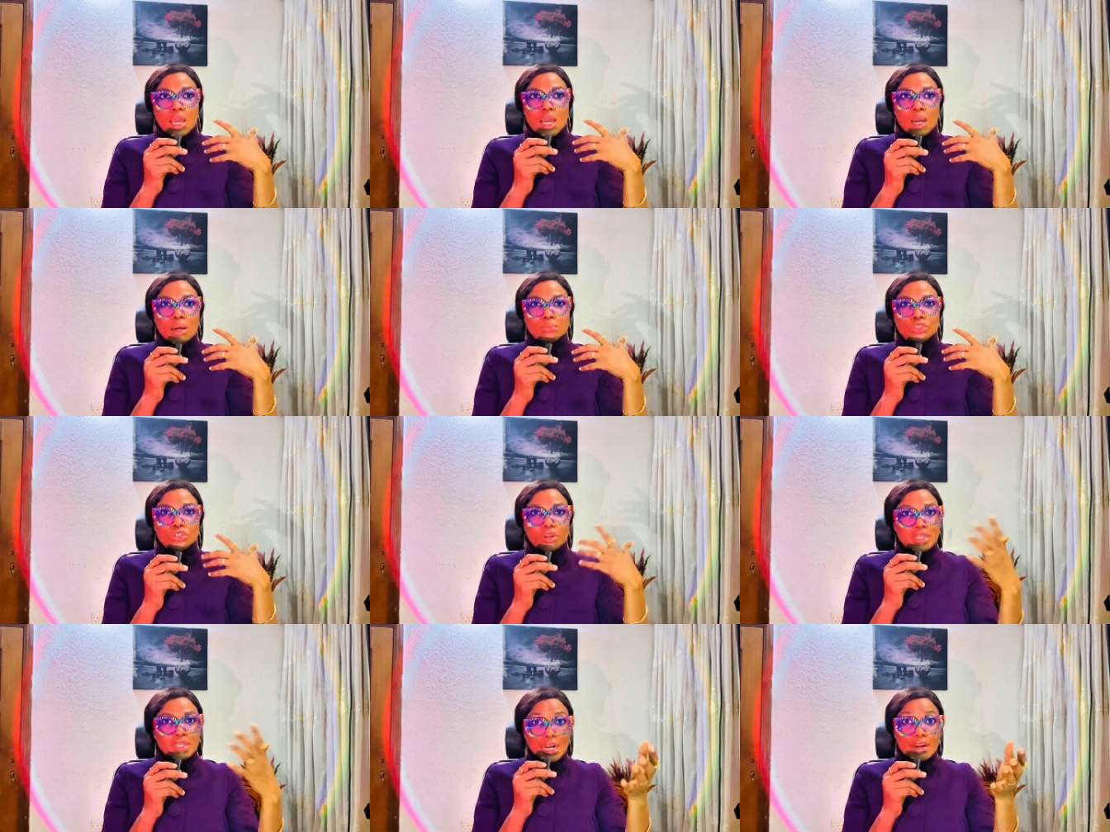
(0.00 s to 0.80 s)

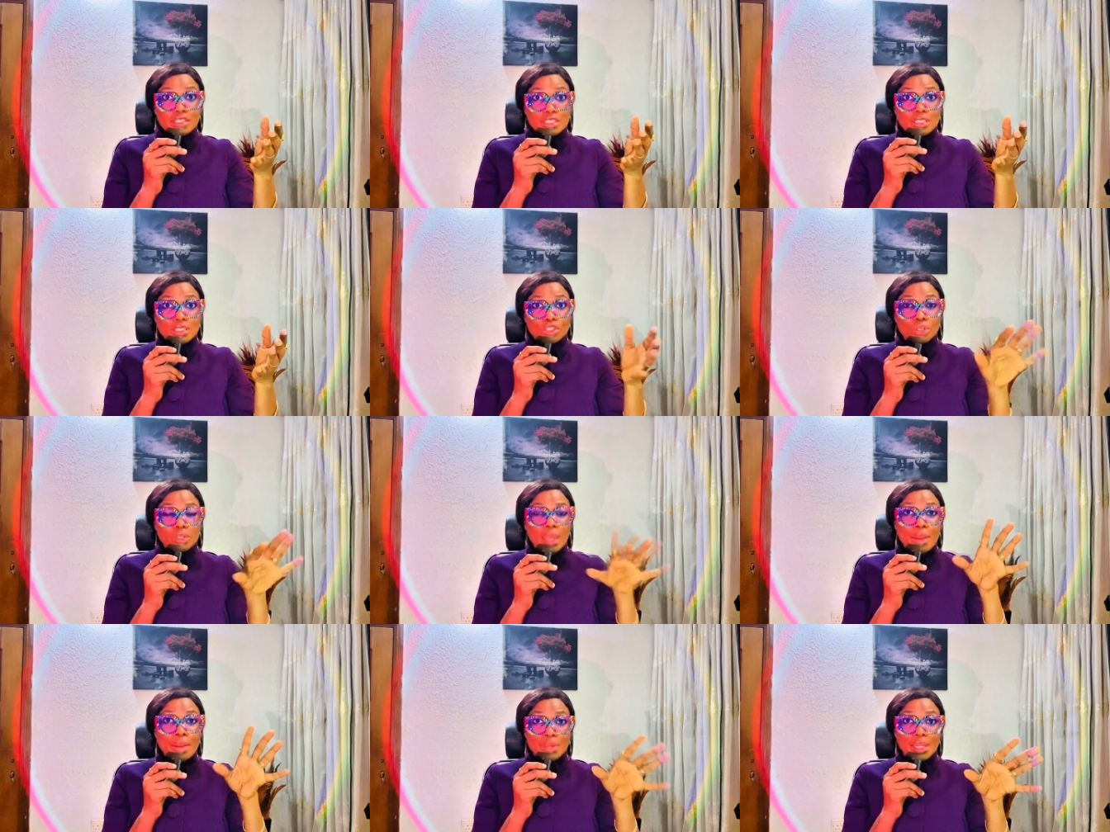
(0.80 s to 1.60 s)
During the clarity session,
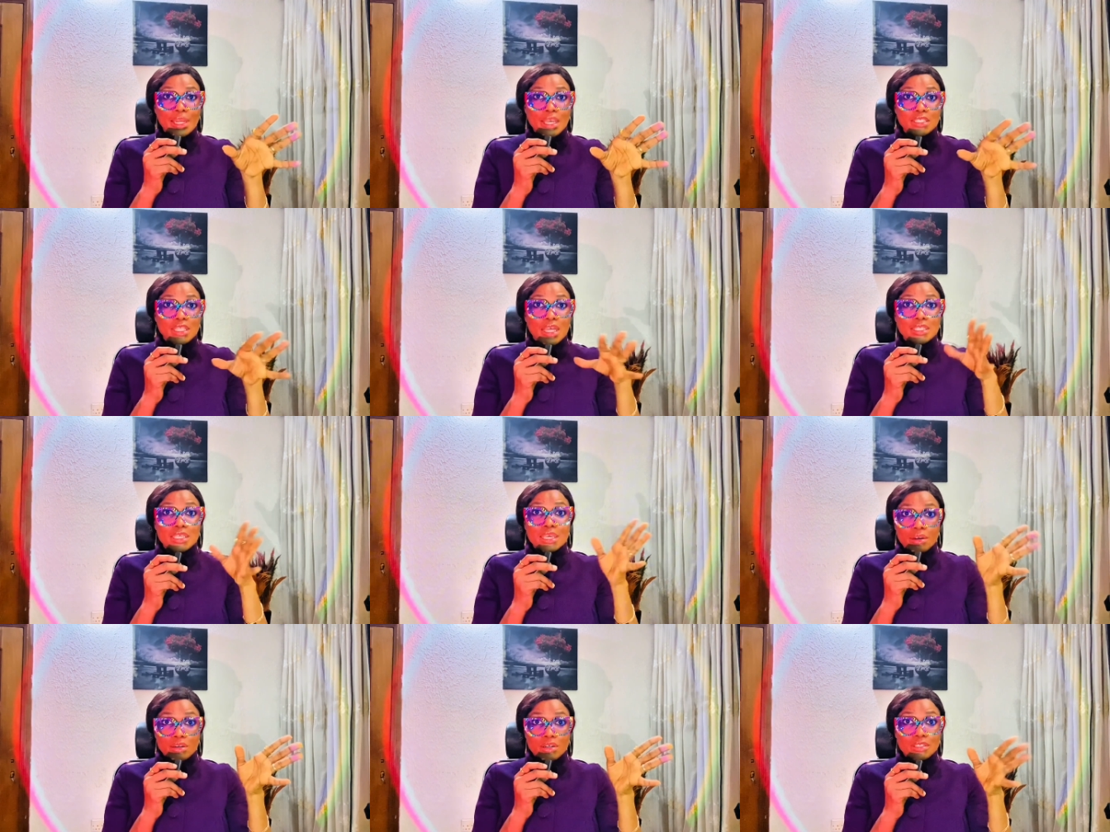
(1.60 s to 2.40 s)
I realized that
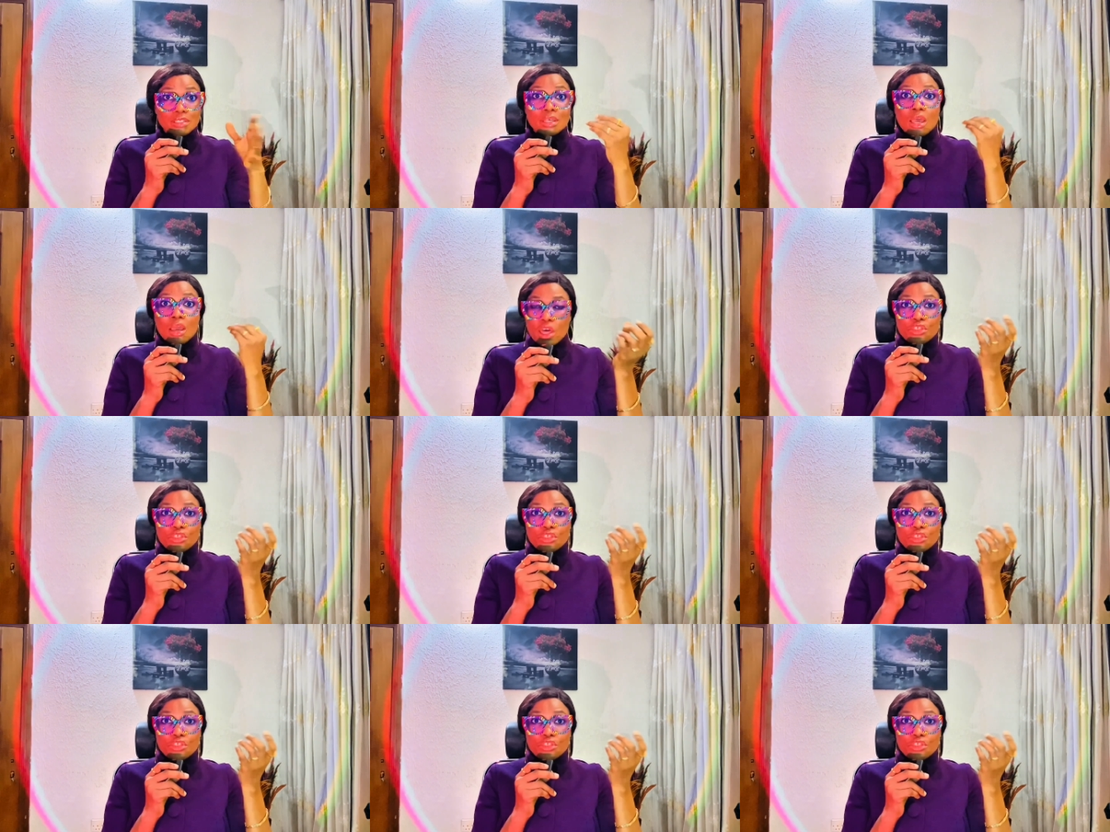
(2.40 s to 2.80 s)
he earns